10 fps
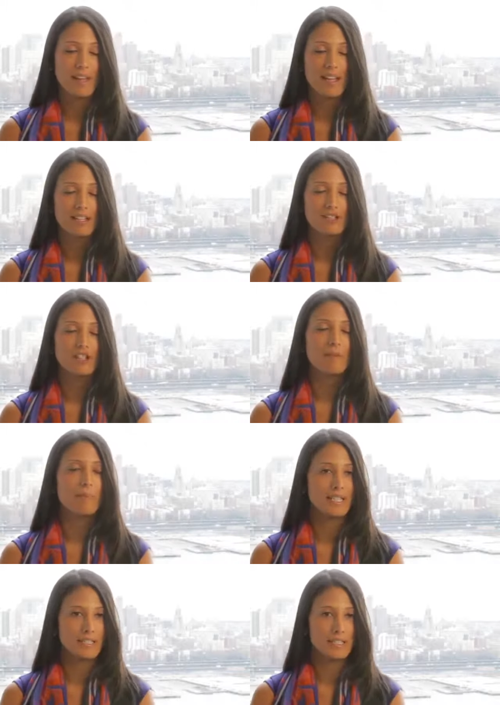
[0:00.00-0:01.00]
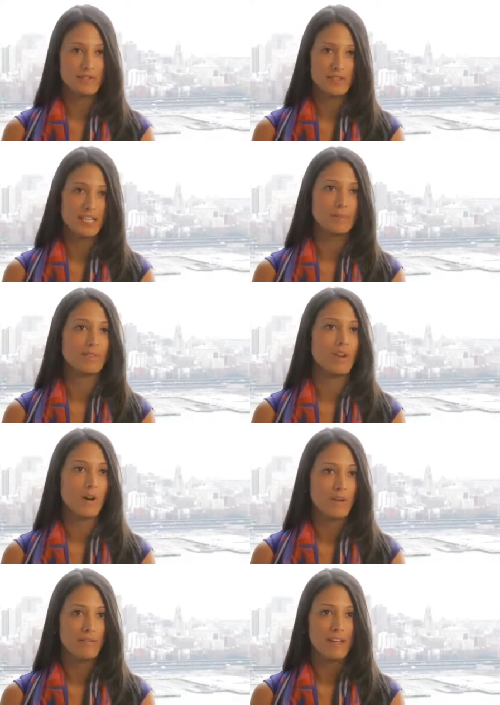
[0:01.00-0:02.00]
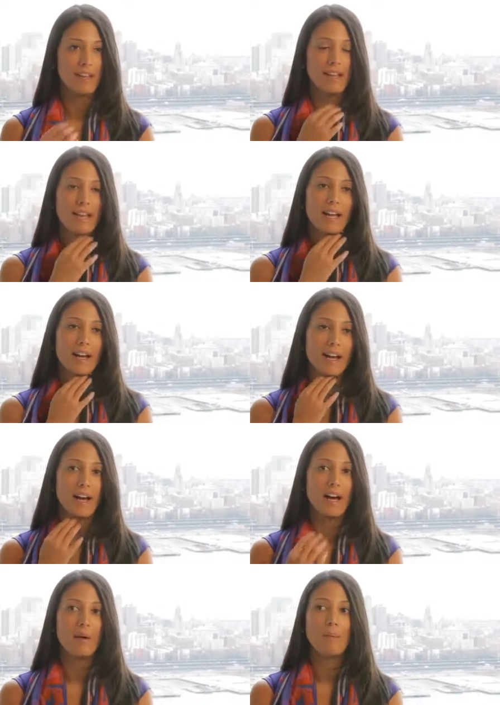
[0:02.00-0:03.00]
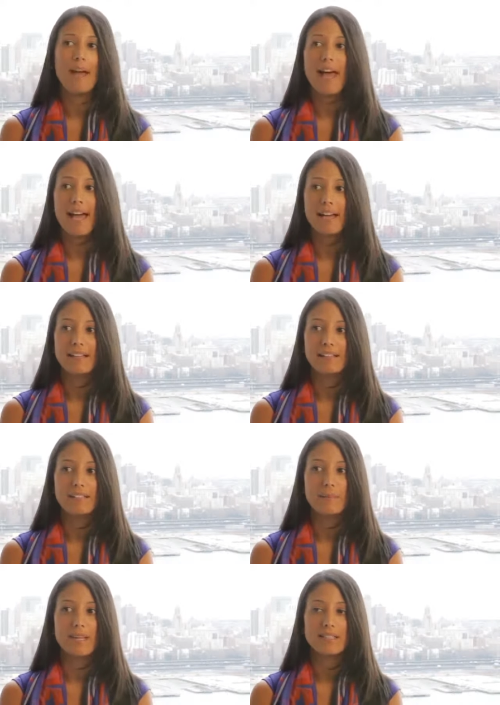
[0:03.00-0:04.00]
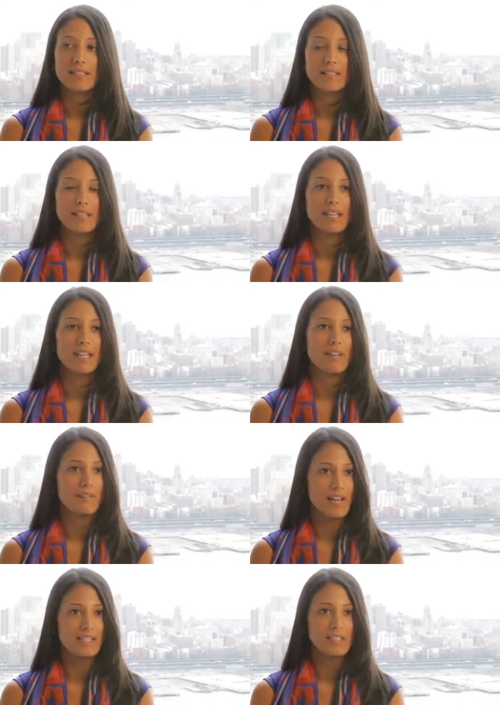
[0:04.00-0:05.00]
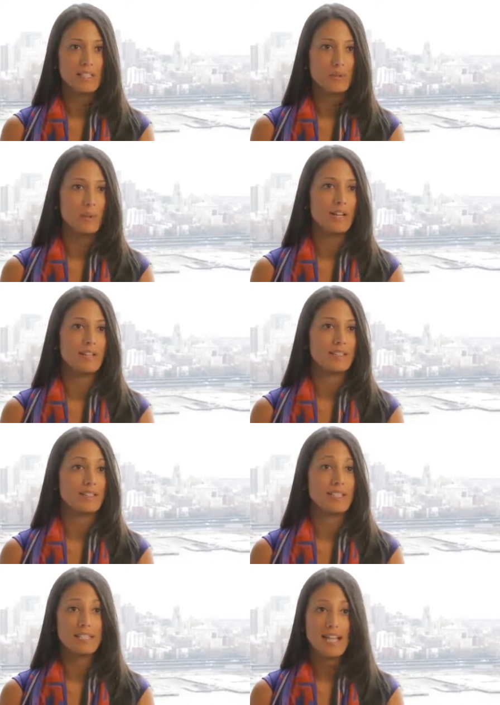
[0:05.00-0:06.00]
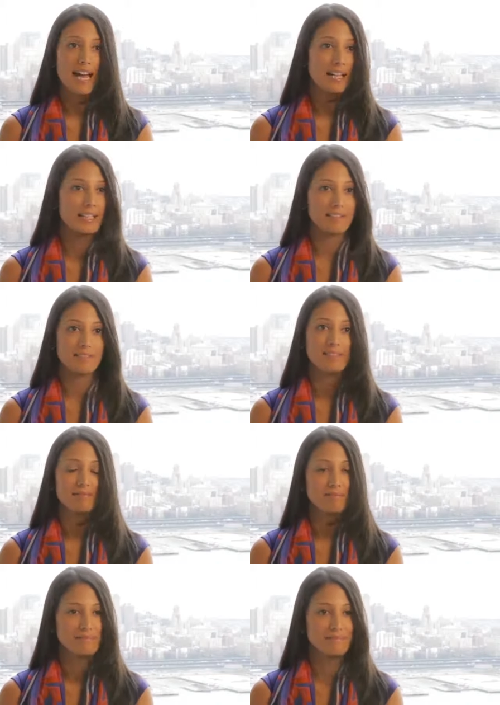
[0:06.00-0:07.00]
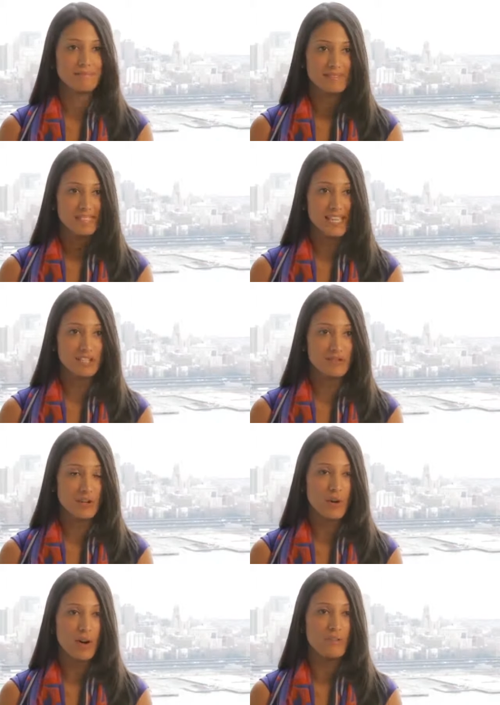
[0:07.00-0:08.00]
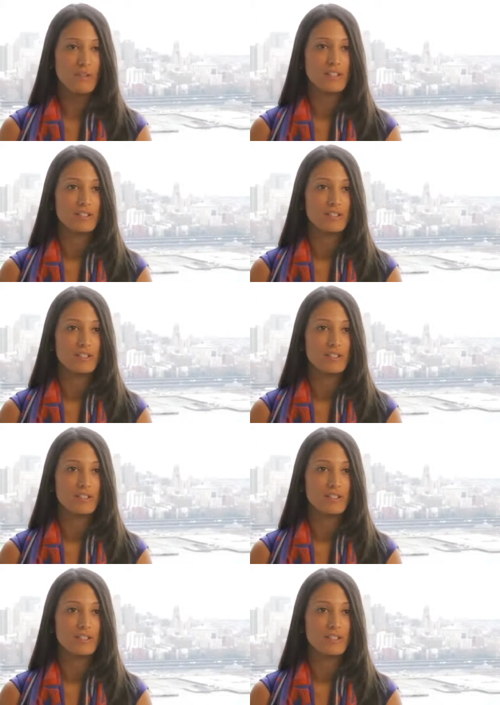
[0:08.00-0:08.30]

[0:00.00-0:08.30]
And he started mixing different types of coffee. Um, and he basically invented what is the Italian taste for coffee.